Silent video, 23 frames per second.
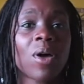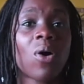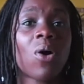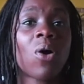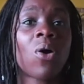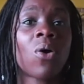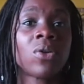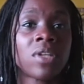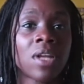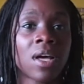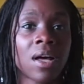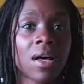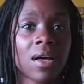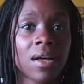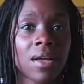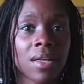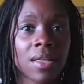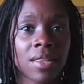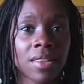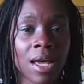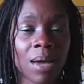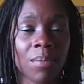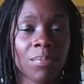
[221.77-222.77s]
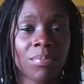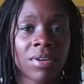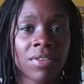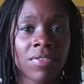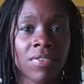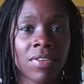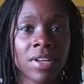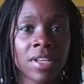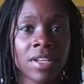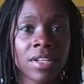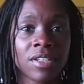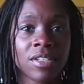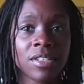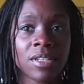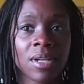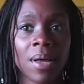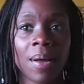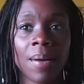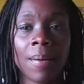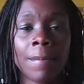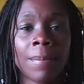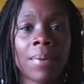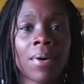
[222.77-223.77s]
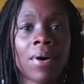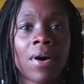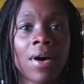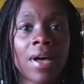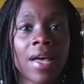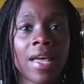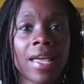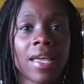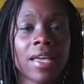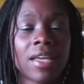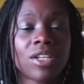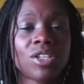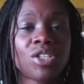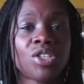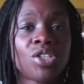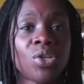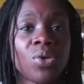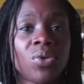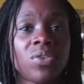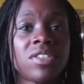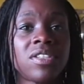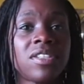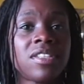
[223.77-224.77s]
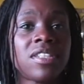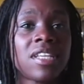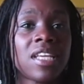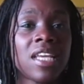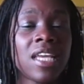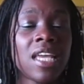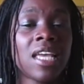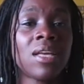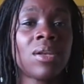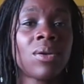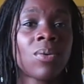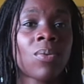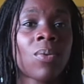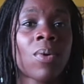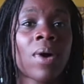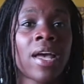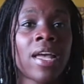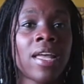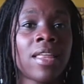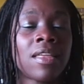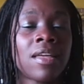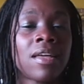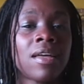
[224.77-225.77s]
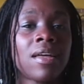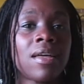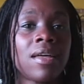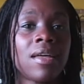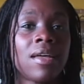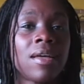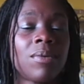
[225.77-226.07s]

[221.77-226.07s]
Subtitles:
honour that privilege by choosing to eat in a way that